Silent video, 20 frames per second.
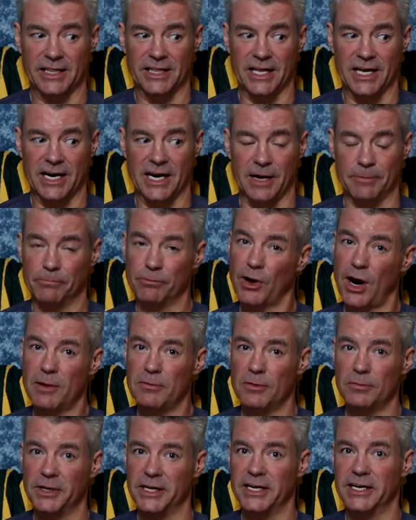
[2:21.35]
then I'm
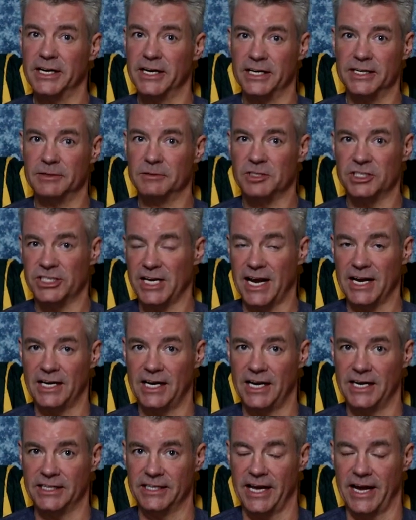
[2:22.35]
probably going to
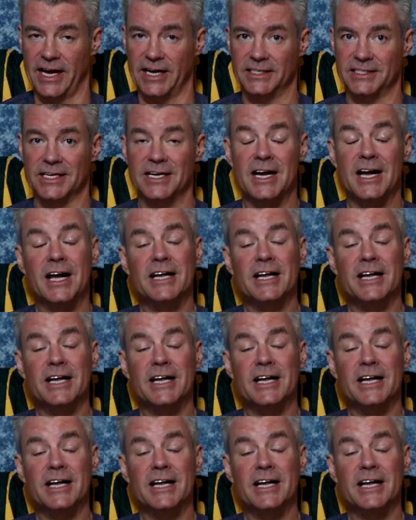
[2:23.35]
sideline that.